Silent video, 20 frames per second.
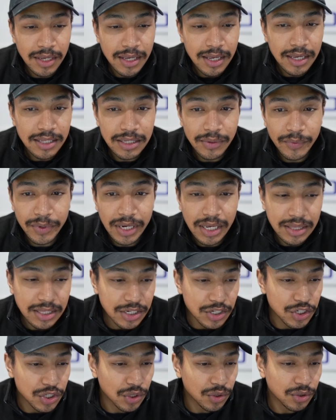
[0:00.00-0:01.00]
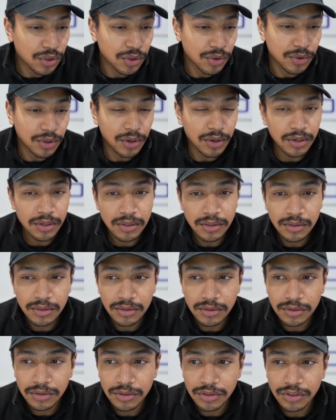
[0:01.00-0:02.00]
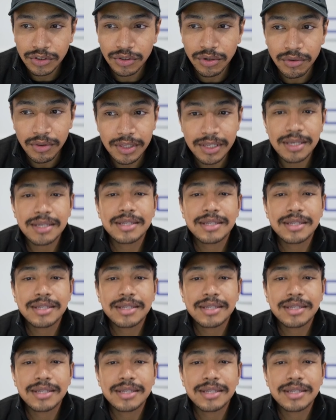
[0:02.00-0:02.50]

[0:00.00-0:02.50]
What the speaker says: and then we got the gel coat on. So this